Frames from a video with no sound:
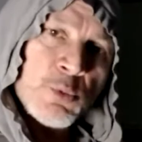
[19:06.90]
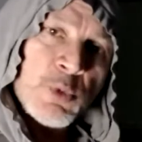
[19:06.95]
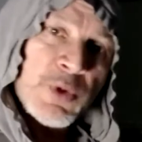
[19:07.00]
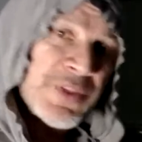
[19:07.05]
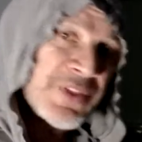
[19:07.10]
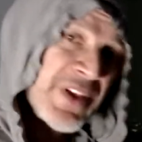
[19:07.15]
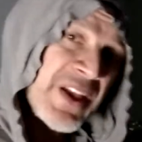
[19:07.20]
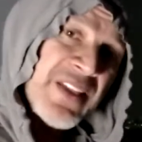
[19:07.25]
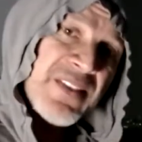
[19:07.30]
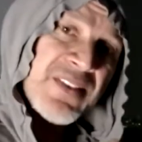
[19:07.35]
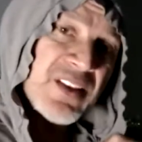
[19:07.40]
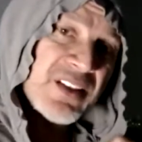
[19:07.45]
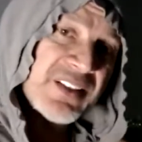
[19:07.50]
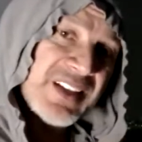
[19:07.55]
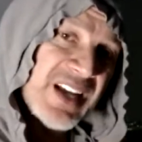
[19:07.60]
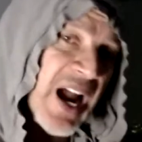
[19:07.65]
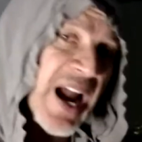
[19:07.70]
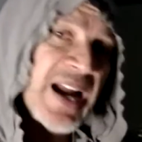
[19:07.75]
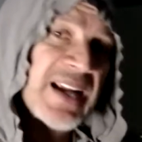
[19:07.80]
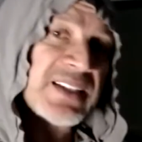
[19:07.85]
within the
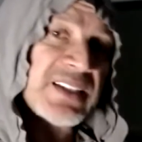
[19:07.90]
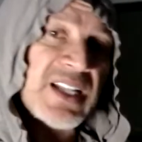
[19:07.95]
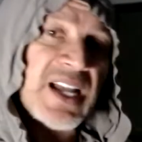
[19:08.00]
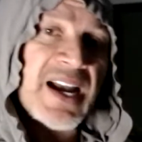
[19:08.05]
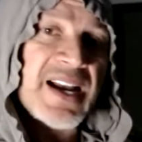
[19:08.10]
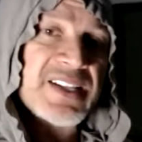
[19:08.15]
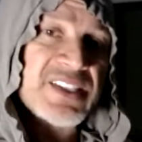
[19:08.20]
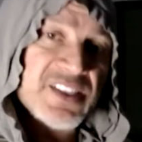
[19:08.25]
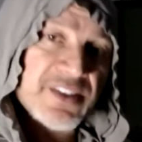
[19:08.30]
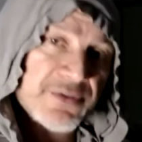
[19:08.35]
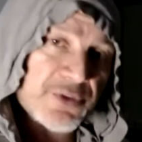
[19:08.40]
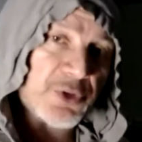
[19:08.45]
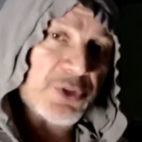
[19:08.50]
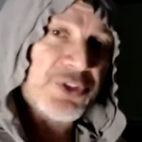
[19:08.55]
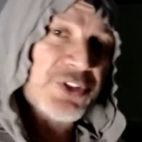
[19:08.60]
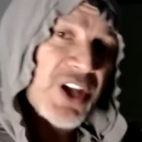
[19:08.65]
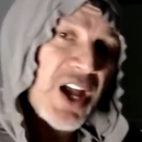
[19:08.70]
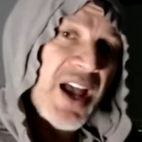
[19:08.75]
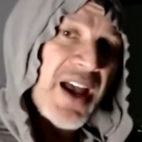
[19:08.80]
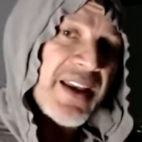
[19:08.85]
guidelines of your
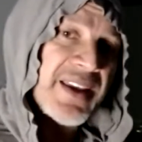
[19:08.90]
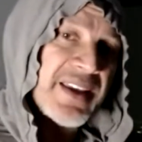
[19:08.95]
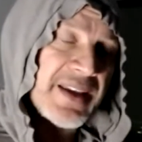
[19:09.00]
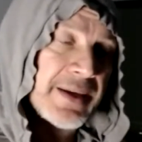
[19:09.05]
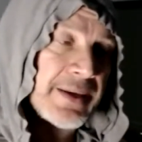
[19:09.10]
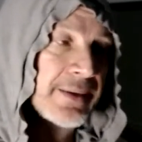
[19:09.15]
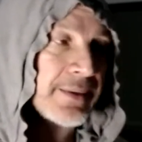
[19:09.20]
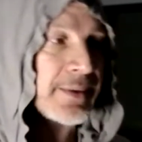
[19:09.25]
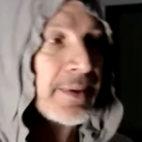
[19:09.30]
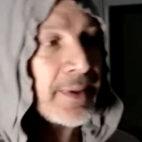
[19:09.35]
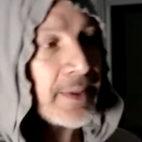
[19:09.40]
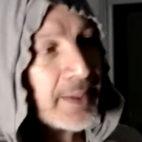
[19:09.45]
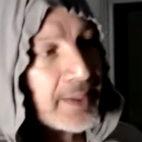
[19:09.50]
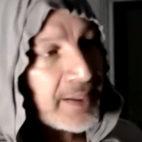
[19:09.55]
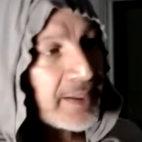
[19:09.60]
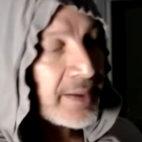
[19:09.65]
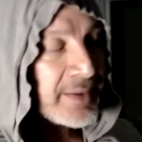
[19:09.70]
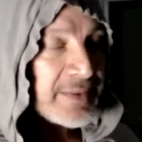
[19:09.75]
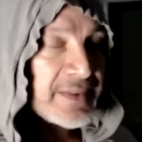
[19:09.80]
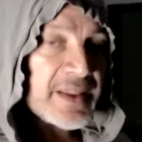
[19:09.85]
diet,
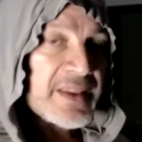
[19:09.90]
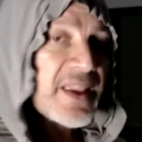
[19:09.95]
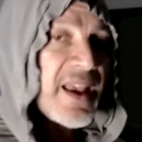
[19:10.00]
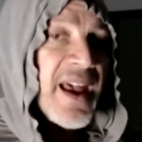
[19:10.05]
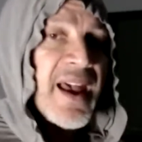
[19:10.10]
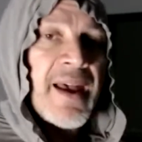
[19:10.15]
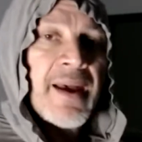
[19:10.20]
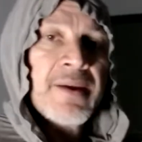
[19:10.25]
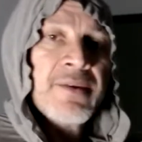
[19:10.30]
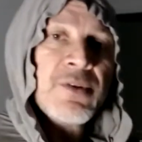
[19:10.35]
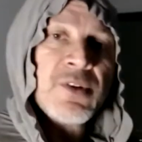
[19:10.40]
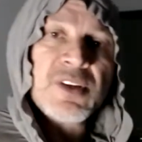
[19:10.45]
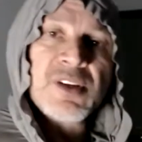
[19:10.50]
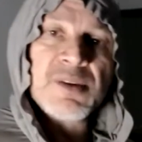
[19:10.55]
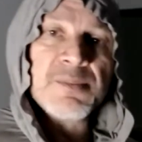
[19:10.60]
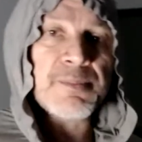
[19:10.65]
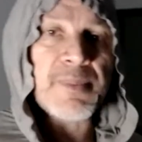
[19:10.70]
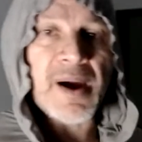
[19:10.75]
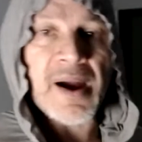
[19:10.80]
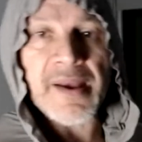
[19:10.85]
then yeah, you
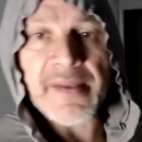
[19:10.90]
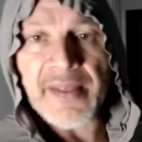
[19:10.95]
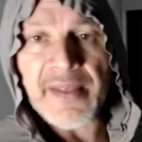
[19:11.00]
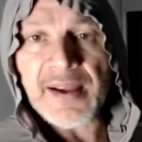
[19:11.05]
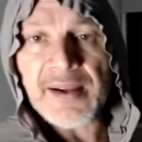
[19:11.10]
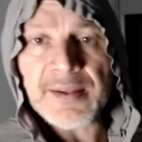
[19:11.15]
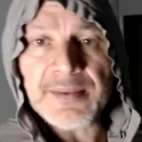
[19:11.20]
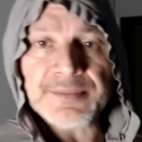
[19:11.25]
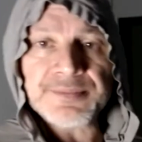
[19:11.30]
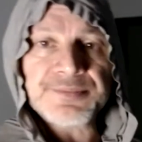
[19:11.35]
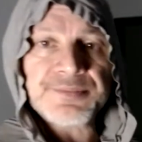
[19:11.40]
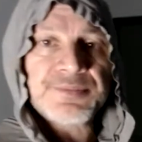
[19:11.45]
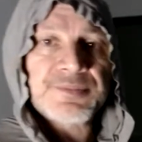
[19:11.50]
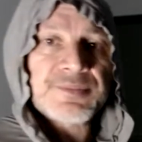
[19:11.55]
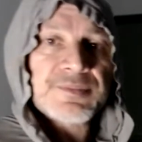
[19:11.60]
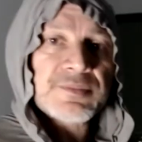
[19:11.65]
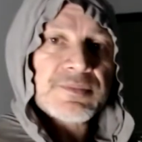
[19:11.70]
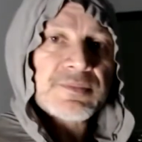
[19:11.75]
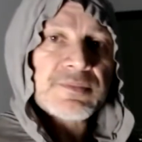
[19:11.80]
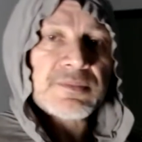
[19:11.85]
can buy that.
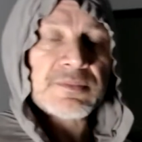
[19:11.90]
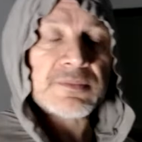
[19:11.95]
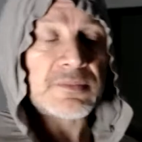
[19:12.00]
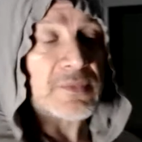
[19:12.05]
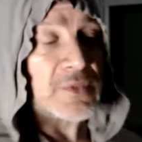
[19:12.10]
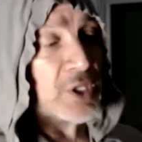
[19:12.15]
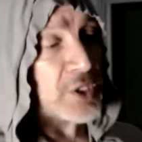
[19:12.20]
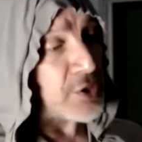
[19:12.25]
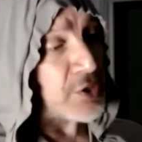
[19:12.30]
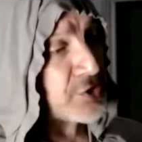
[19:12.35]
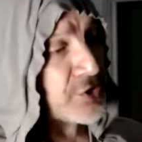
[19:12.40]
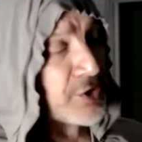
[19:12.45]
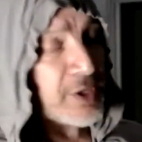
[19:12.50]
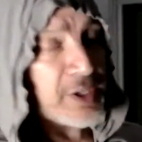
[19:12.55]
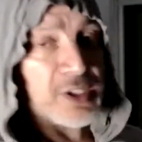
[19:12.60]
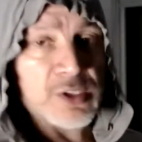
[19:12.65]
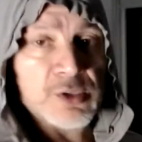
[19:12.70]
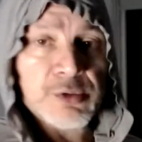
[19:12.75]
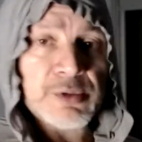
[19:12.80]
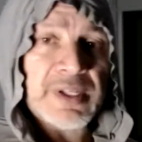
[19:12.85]
Start
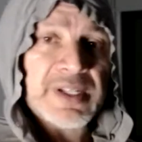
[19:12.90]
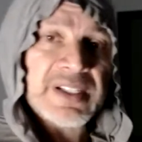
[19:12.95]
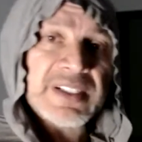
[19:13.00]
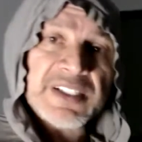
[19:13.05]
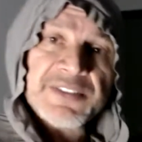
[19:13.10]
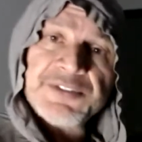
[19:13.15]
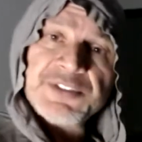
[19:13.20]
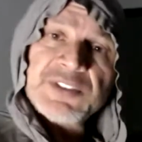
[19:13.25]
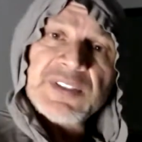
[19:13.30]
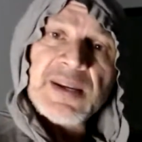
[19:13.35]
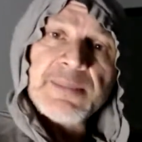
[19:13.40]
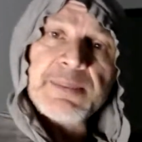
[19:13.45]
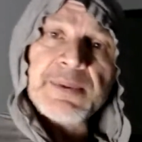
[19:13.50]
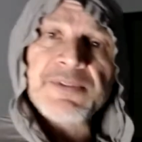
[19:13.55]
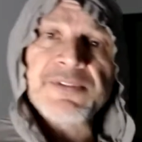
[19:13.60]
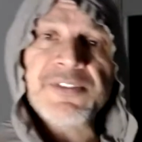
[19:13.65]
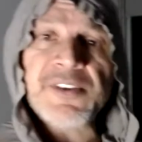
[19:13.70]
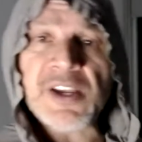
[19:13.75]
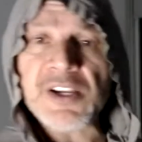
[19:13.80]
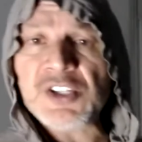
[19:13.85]
including a different type
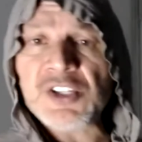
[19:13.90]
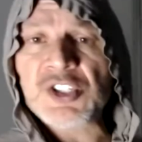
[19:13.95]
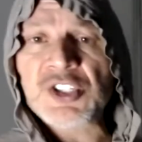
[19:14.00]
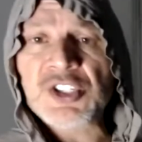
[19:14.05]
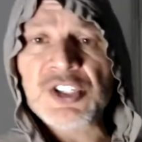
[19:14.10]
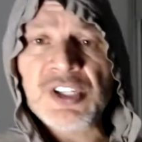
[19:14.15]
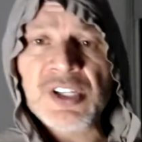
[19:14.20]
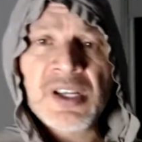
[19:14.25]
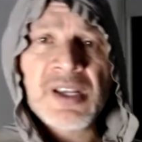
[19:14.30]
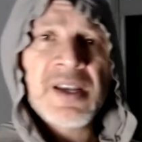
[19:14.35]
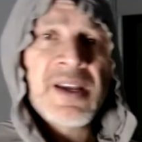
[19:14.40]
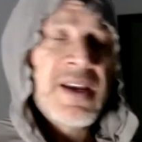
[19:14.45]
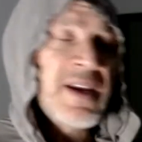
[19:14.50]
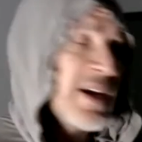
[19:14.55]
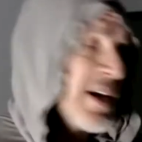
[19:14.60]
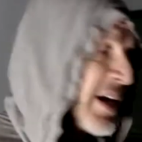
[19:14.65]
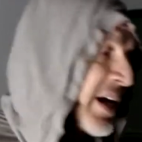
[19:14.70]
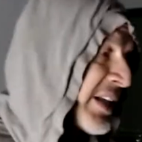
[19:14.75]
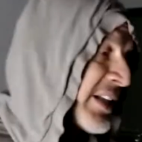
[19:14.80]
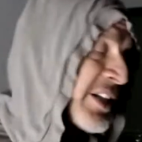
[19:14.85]
of fish,
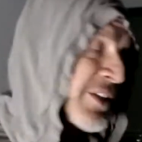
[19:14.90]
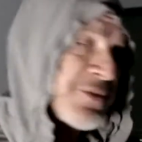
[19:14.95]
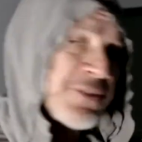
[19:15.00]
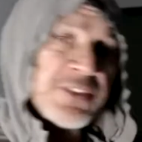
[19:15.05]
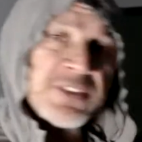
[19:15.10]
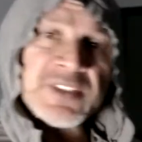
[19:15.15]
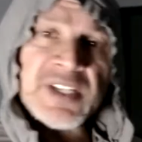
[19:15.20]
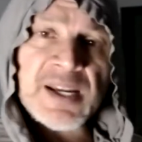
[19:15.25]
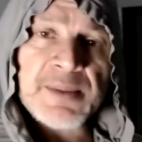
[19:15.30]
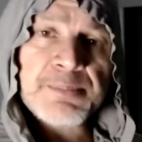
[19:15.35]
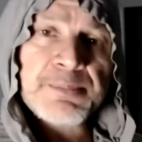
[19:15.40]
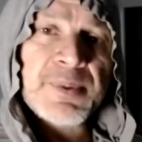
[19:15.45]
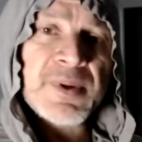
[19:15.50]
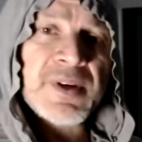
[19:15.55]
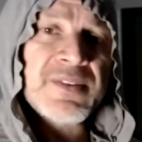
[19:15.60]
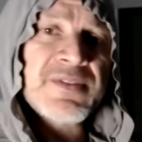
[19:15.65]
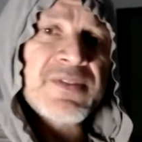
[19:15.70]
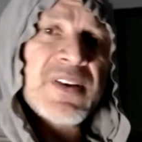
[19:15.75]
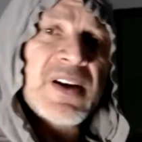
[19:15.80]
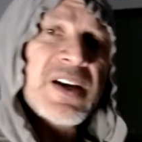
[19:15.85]
a different type
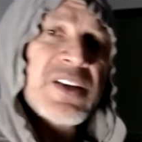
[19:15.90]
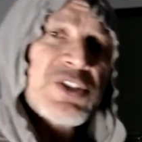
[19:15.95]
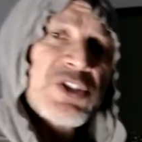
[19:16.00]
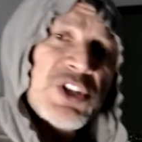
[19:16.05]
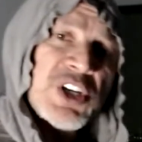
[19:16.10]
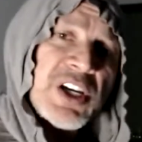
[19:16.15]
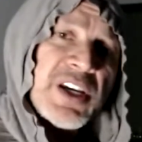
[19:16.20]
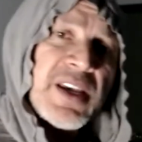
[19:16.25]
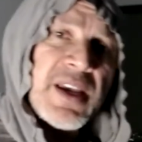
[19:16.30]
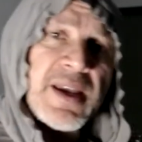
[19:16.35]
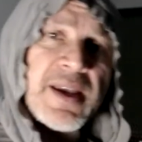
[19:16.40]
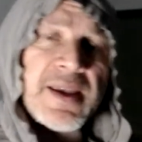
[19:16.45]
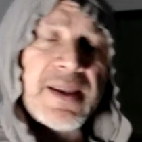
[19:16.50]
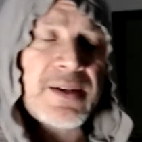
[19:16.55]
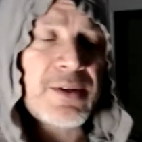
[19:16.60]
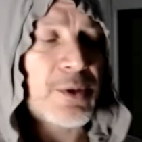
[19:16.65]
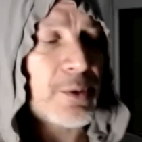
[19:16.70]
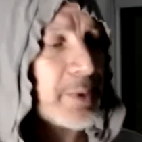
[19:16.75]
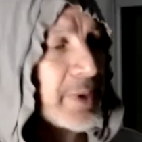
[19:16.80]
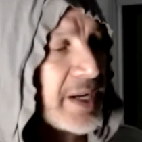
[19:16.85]
of
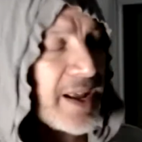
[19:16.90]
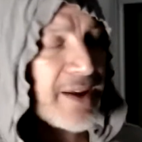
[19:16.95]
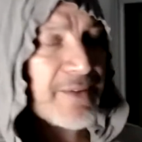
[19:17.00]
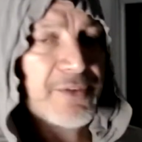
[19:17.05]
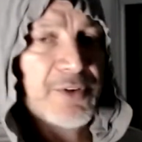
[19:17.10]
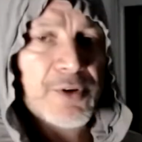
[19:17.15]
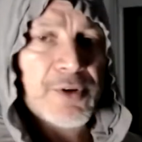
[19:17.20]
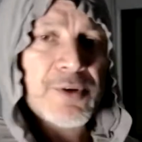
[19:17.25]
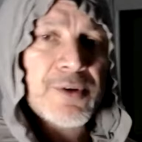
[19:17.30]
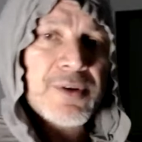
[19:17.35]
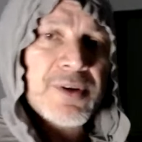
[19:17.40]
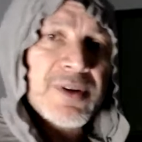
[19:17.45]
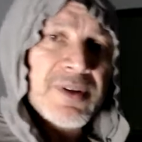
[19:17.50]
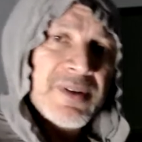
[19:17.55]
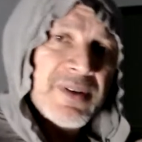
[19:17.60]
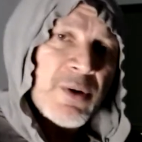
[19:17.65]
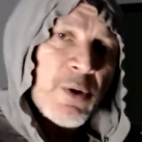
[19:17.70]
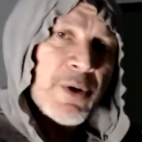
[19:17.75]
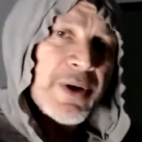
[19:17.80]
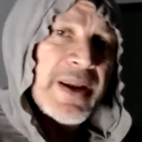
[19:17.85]
chicken, or whatever.
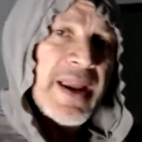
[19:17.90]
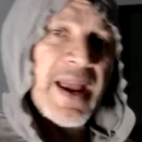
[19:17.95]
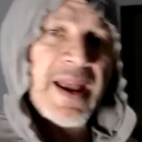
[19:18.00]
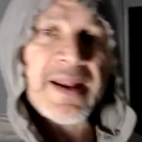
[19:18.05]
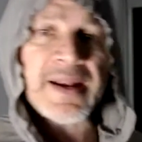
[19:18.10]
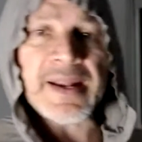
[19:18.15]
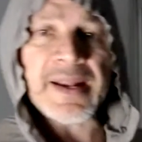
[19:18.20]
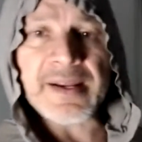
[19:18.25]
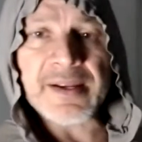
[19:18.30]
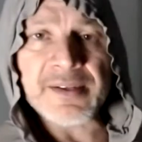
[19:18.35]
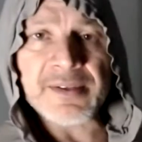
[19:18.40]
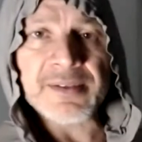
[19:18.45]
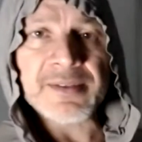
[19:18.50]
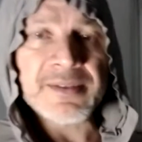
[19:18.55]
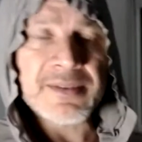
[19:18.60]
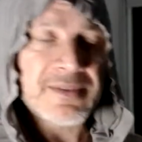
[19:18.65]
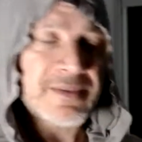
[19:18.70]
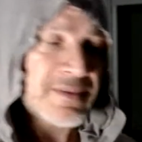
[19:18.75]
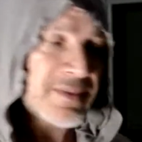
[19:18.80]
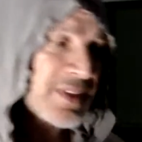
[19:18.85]
Organic
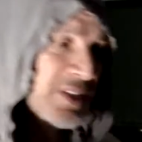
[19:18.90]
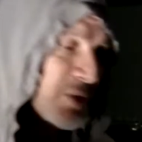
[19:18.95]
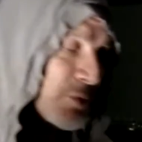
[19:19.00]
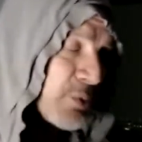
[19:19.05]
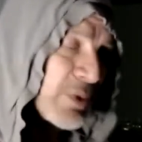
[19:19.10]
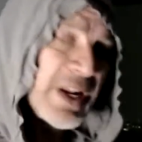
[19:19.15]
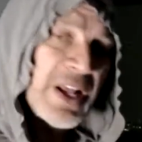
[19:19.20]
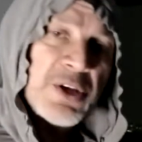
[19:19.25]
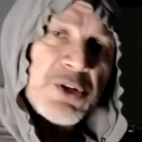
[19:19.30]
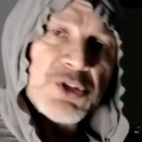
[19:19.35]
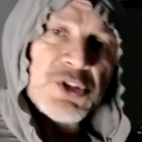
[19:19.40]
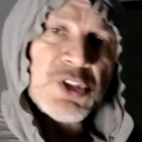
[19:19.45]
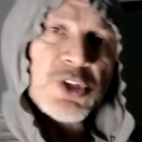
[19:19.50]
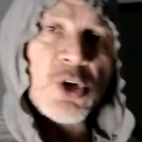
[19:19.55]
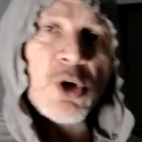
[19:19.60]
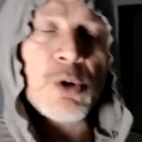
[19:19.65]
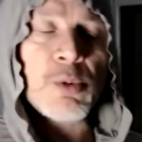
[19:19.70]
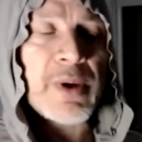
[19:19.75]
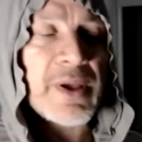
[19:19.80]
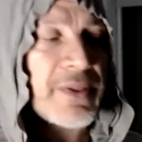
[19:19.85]
is what I usually
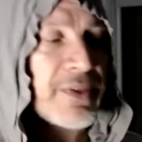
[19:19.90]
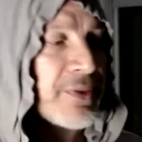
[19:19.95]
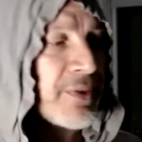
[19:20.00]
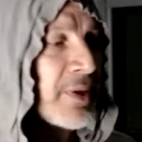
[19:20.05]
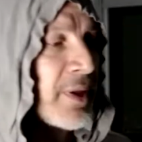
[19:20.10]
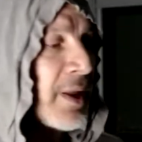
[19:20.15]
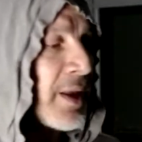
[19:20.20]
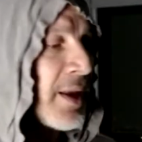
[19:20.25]
go with.